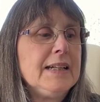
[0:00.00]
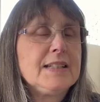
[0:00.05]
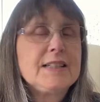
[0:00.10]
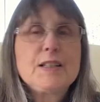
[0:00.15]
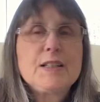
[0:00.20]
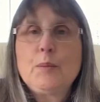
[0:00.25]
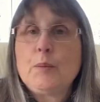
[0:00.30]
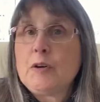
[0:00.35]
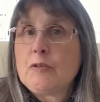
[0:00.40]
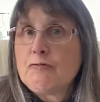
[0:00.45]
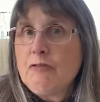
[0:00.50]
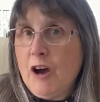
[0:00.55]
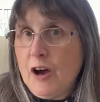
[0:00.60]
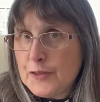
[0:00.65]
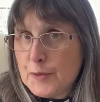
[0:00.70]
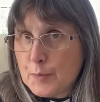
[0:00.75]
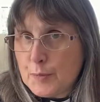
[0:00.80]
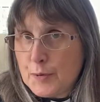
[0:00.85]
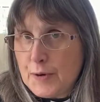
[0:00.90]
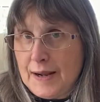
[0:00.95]
So we're
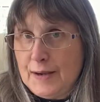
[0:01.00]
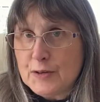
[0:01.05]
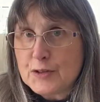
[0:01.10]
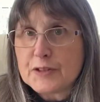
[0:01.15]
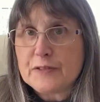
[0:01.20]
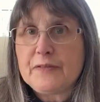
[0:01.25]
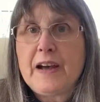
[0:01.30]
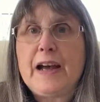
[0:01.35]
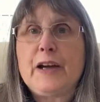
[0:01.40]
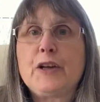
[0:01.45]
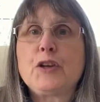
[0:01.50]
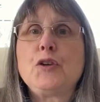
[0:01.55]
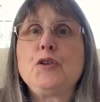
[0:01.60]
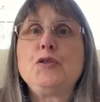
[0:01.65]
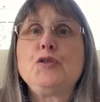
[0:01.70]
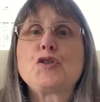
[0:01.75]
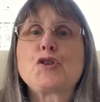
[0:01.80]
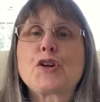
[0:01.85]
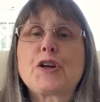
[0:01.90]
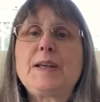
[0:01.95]
rather proud of our yew
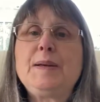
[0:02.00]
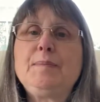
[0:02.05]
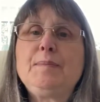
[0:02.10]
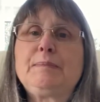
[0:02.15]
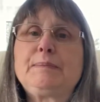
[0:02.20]
tree.